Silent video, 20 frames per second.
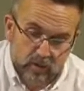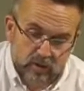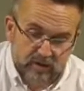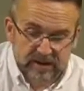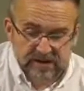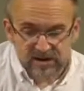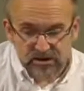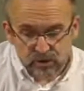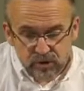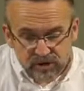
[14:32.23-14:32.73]

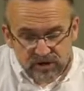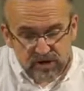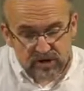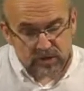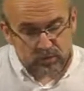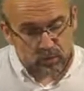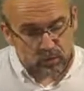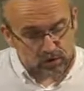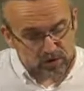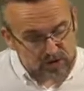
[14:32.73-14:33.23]
Well, let's look
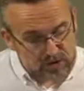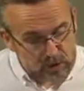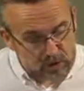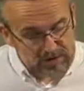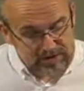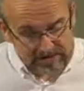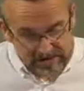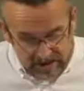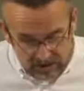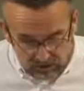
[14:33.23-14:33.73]
at what
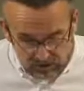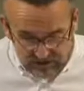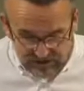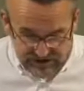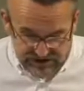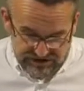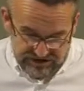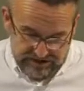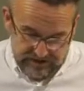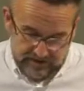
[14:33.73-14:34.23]
John
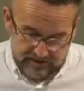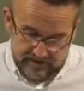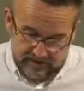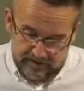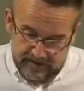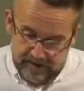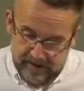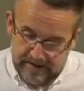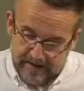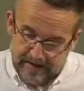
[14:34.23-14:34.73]
tells us
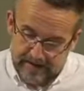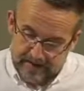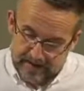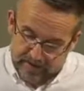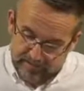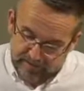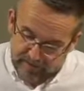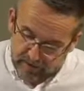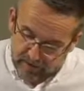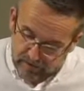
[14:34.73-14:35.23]
here
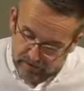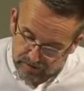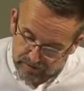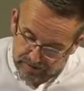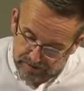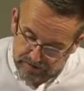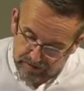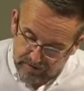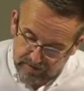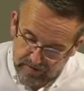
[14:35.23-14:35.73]

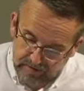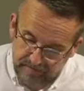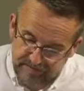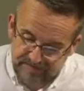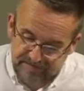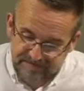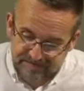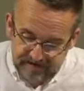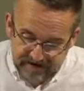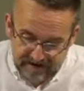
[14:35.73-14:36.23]
about
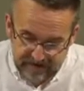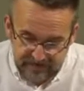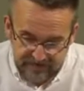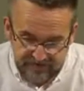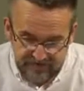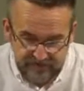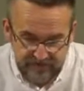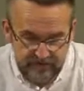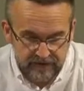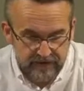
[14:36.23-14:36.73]

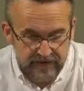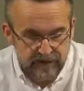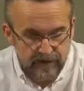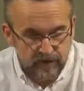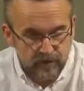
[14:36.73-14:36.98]
faith.